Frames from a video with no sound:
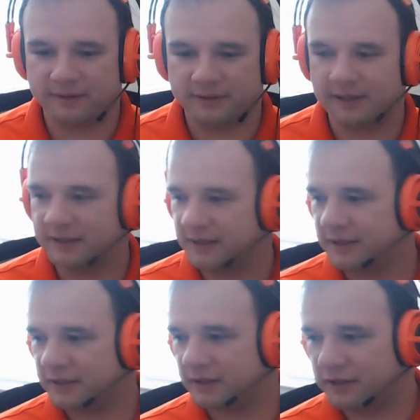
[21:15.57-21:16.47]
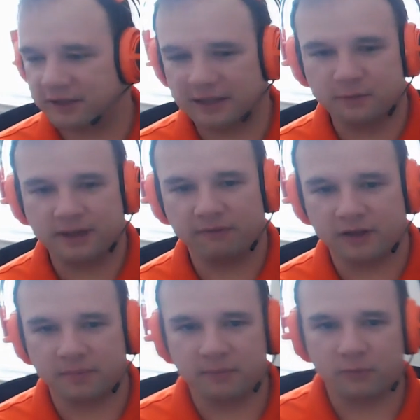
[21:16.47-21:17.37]
Yeah. Good thing we have a
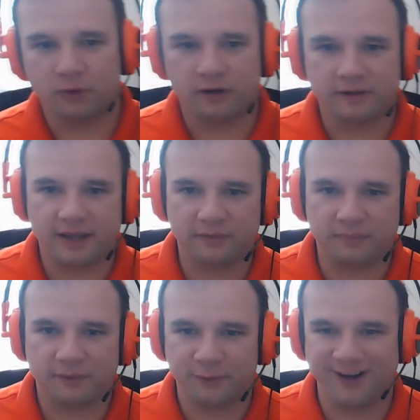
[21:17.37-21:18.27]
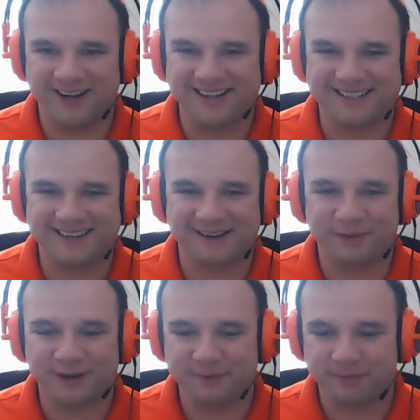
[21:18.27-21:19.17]
little bit more left before it's time
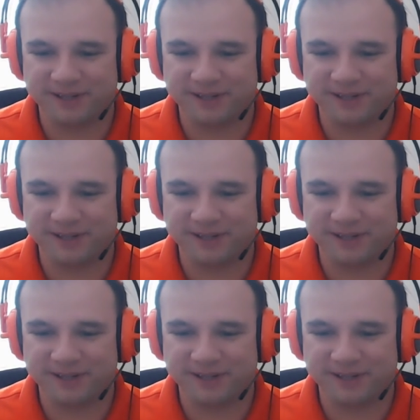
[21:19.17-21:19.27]
for him to